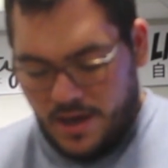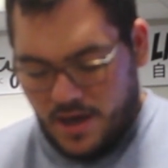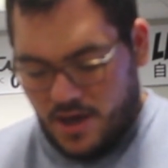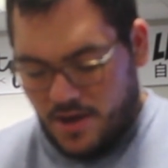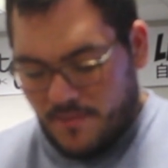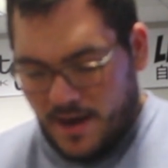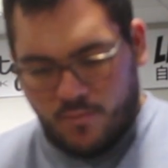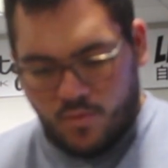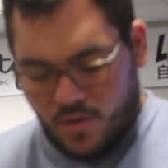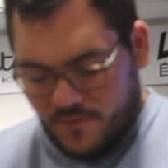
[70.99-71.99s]

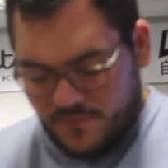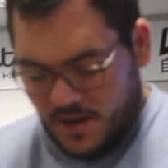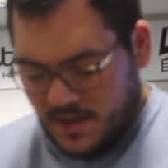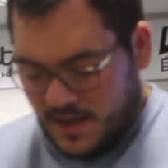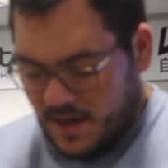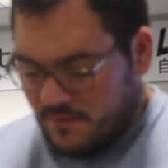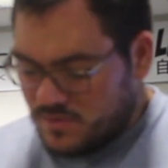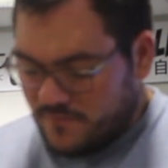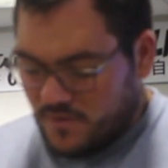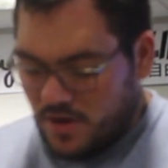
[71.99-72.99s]
And what we've done here
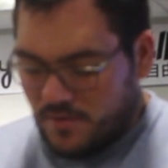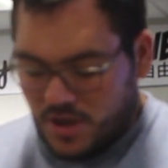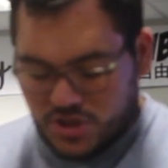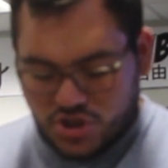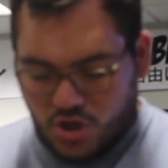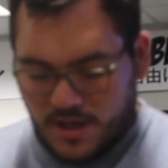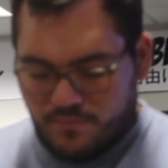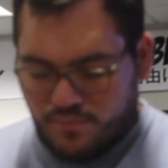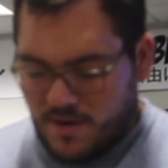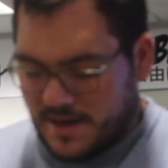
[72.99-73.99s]
is we've got a
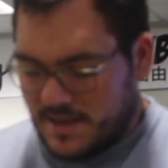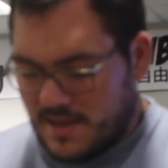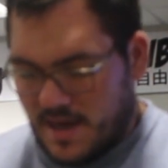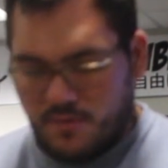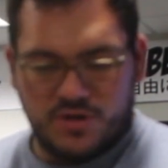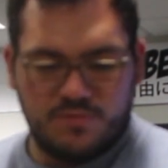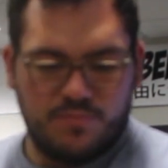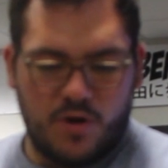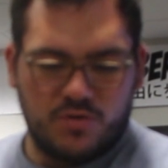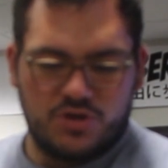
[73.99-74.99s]
solid bracket there
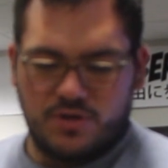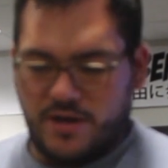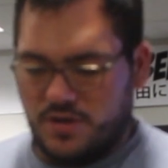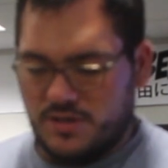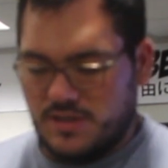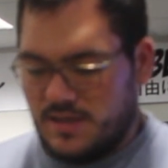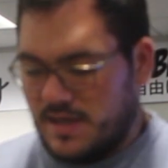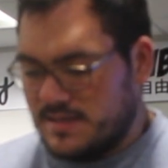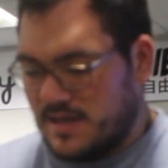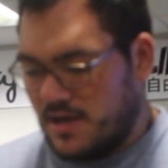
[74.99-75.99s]
which bolts straight onto
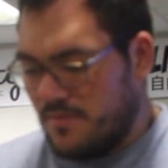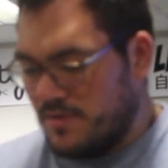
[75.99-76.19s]
the intake.